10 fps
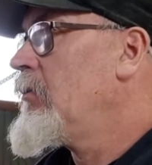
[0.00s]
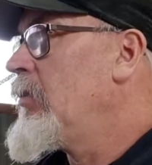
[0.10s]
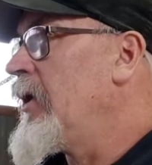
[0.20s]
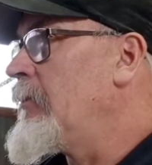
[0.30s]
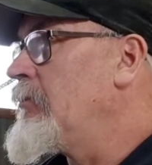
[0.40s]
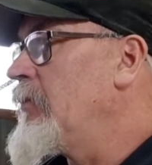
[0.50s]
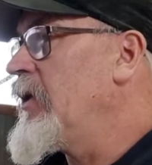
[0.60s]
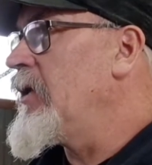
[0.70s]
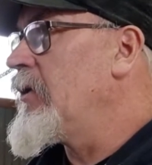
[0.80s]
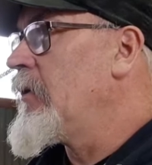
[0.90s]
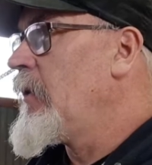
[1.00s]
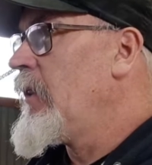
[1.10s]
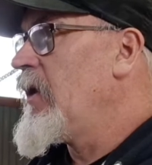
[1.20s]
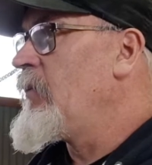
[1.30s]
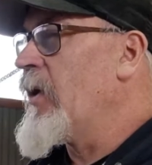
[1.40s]
But um, yeah,
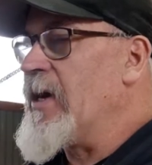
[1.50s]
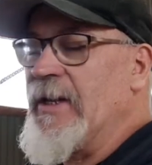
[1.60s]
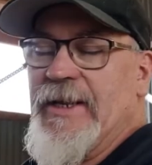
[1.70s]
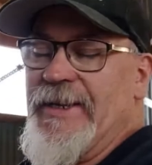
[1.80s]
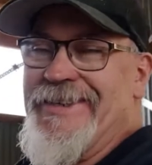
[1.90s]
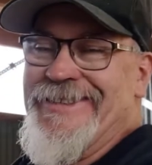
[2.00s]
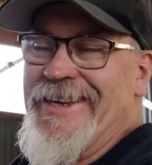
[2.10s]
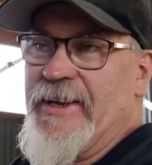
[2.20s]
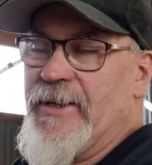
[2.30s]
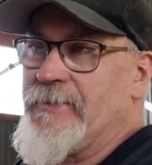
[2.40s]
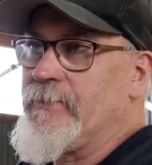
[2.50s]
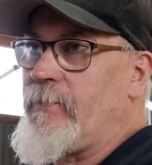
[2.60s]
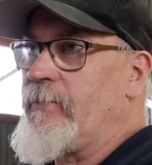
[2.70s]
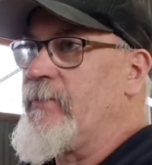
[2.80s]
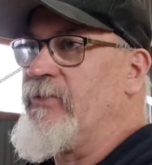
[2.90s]
if I can at least get a
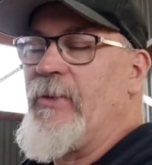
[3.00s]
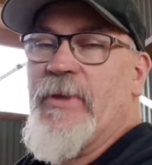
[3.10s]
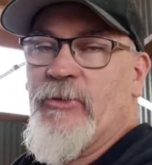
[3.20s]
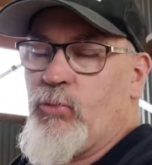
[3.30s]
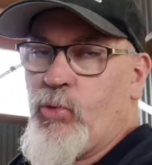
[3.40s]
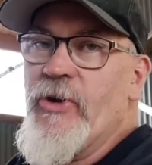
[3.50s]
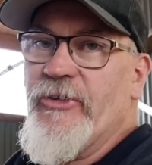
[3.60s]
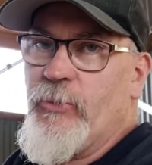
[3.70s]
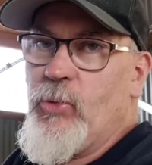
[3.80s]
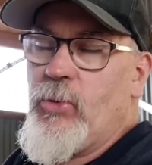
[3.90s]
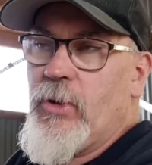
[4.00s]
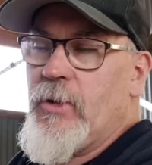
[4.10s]
something that's reasonable